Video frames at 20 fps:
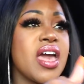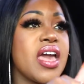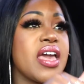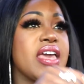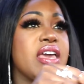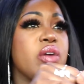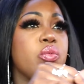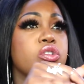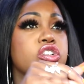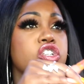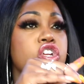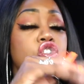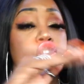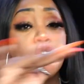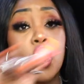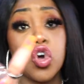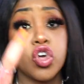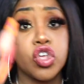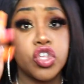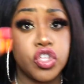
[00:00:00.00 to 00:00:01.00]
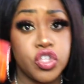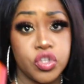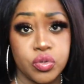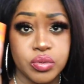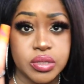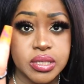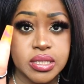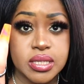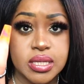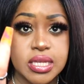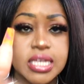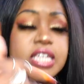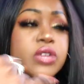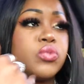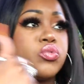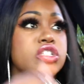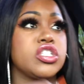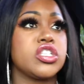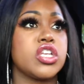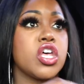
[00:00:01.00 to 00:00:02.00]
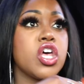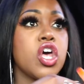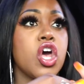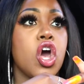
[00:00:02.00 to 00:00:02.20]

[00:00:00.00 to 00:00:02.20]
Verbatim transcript: he was not cute. He was